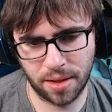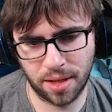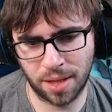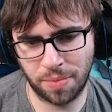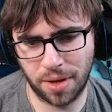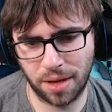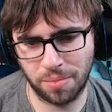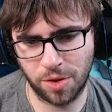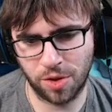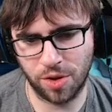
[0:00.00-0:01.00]
That's probably
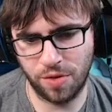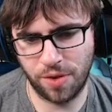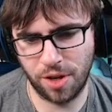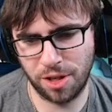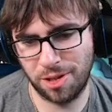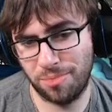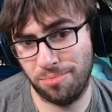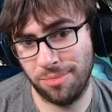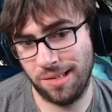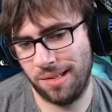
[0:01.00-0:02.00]
good for us?
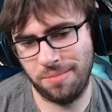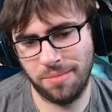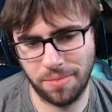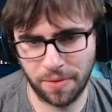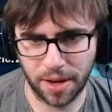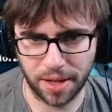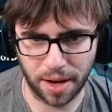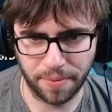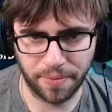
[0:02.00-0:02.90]
We'll find out.